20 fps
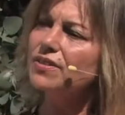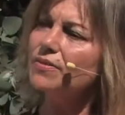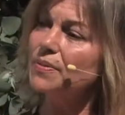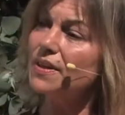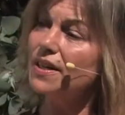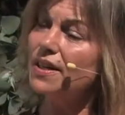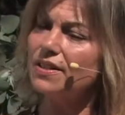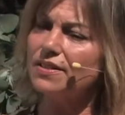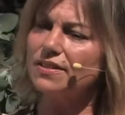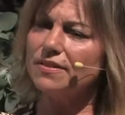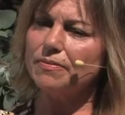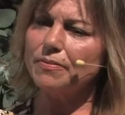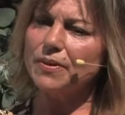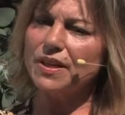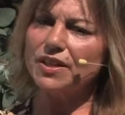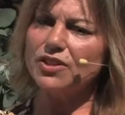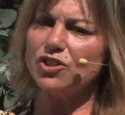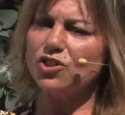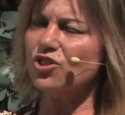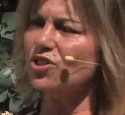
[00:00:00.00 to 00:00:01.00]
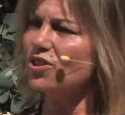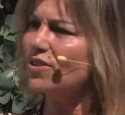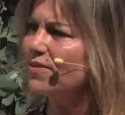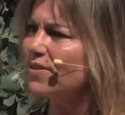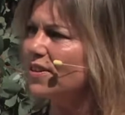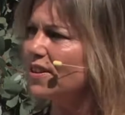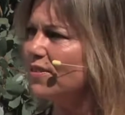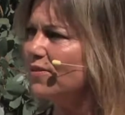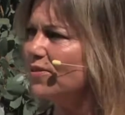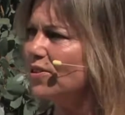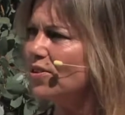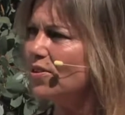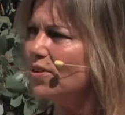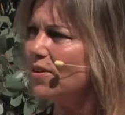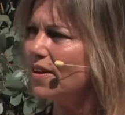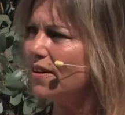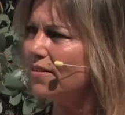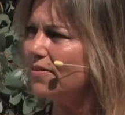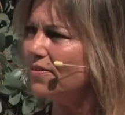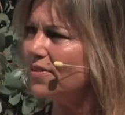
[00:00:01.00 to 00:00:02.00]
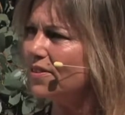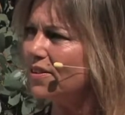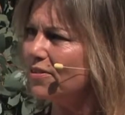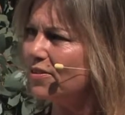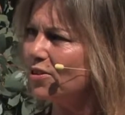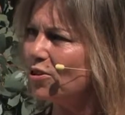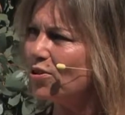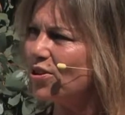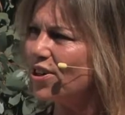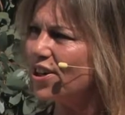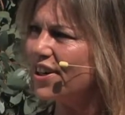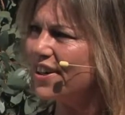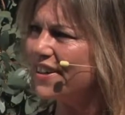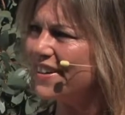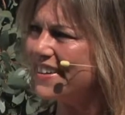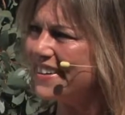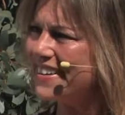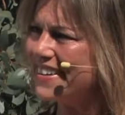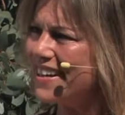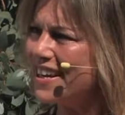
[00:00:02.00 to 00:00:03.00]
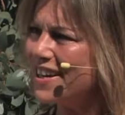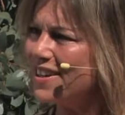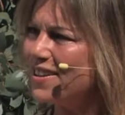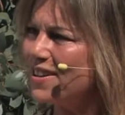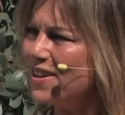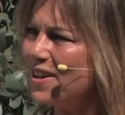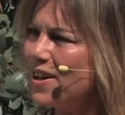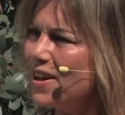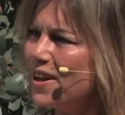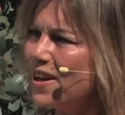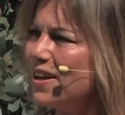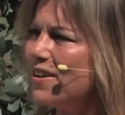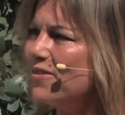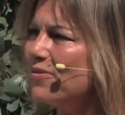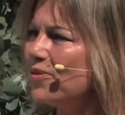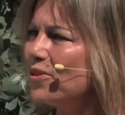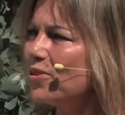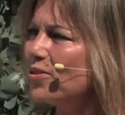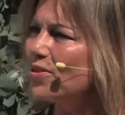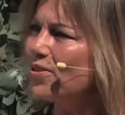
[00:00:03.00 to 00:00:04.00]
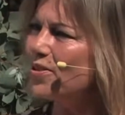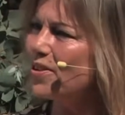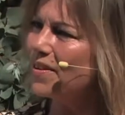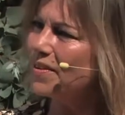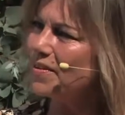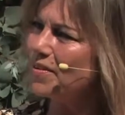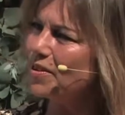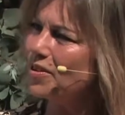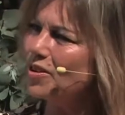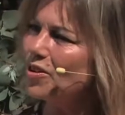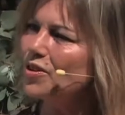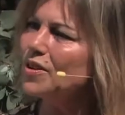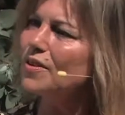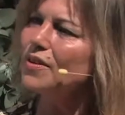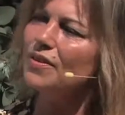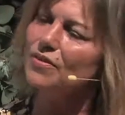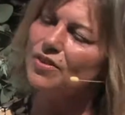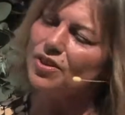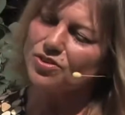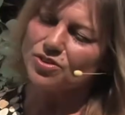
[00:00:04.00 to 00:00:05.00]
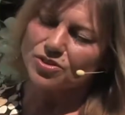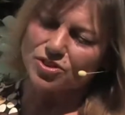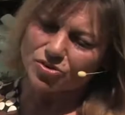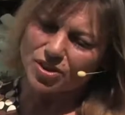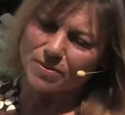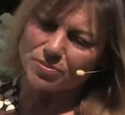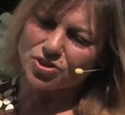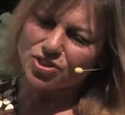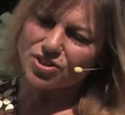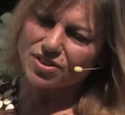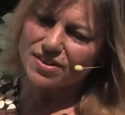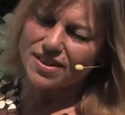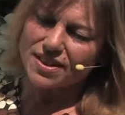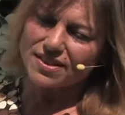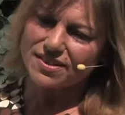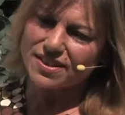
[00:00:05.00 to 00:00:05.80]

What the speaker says: Because of being the servant of the Lord, and if you're, there's scripture that